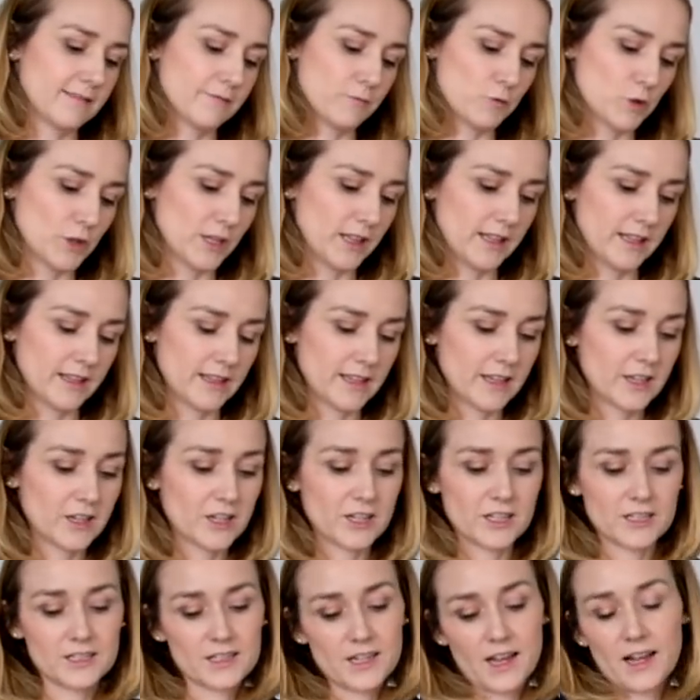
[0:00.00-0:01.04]
Really, they
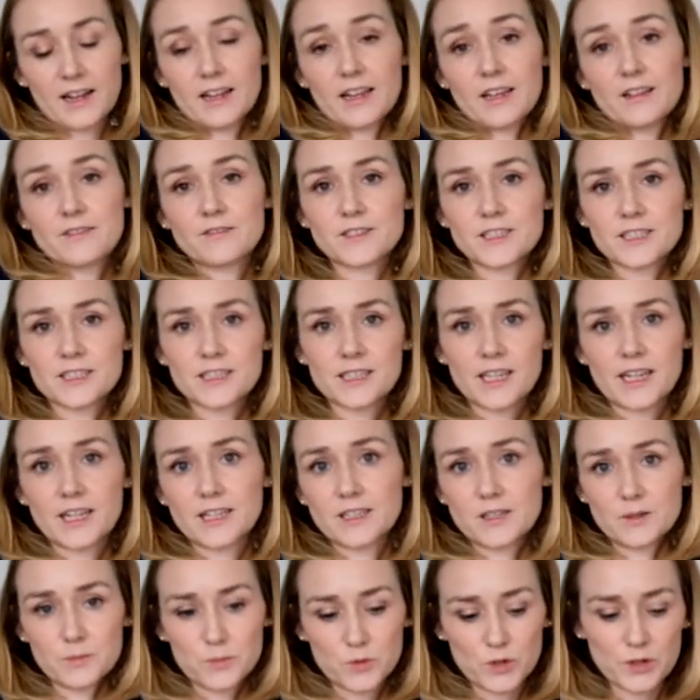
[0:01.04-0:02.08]
could not have
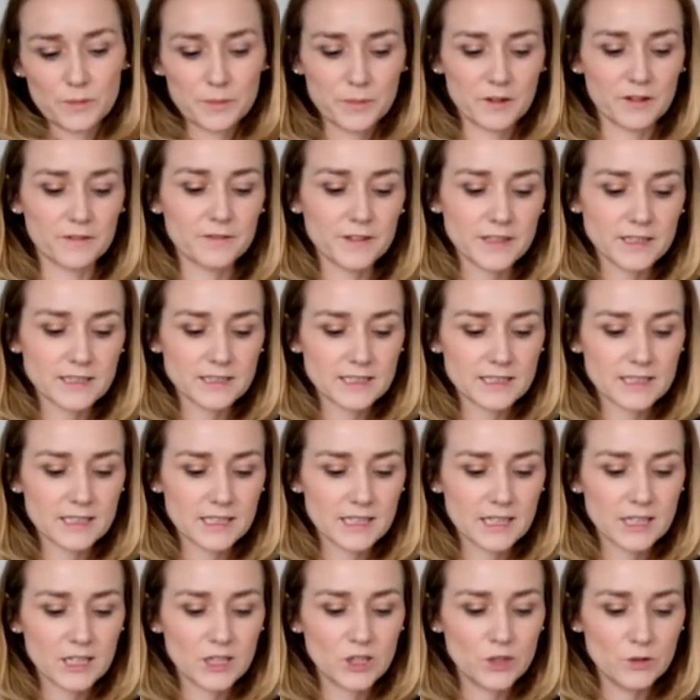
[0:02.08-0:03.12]
designed a more perfect
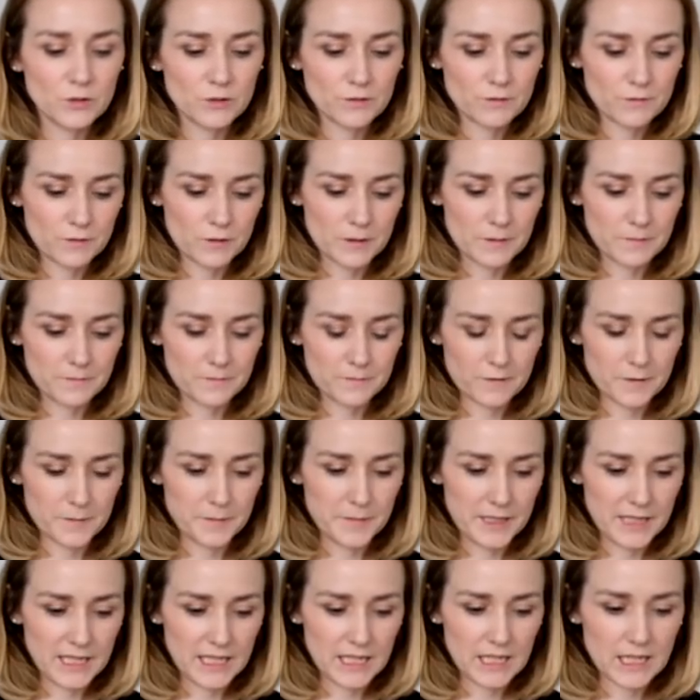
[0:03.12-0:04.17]
uniform for
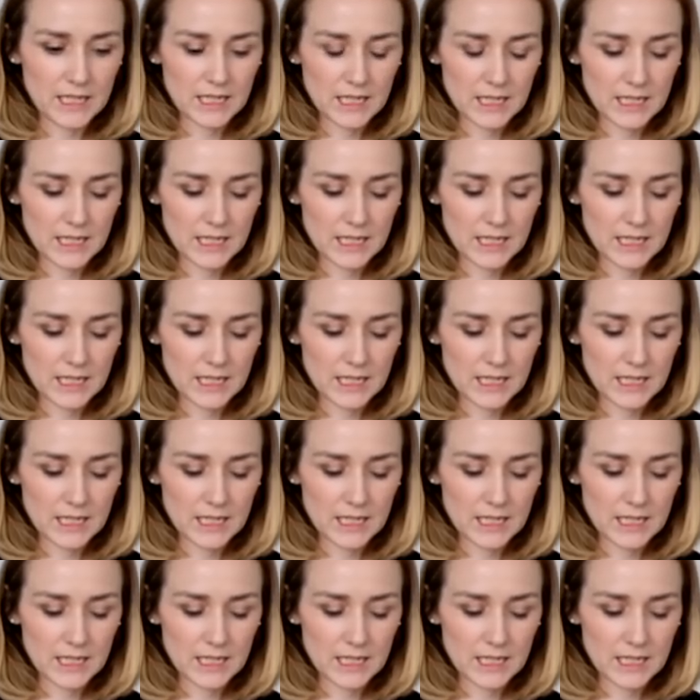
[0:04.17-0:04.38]
me.